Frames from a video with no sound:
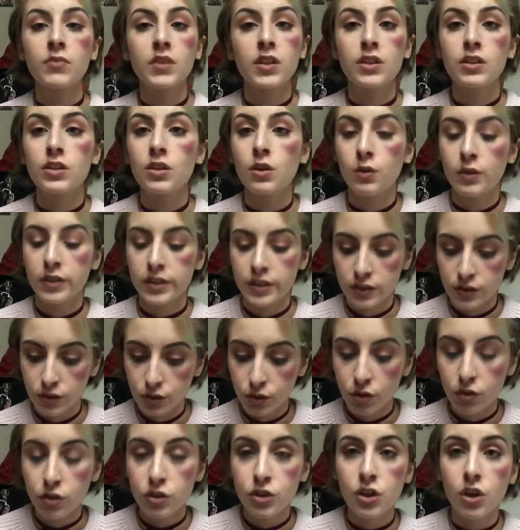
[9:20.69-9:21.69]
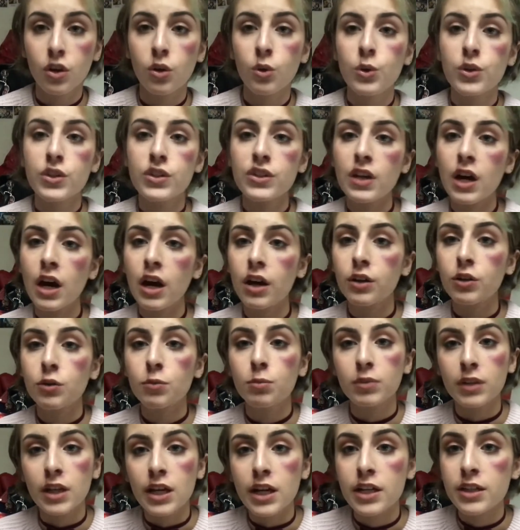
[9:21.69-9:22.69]
So it's your choice how you
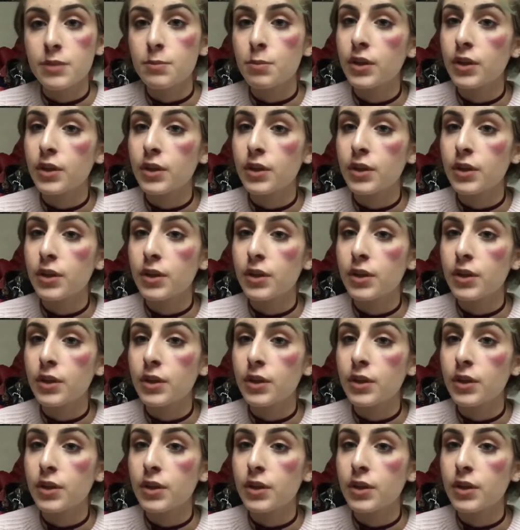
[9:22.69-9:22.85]
blend,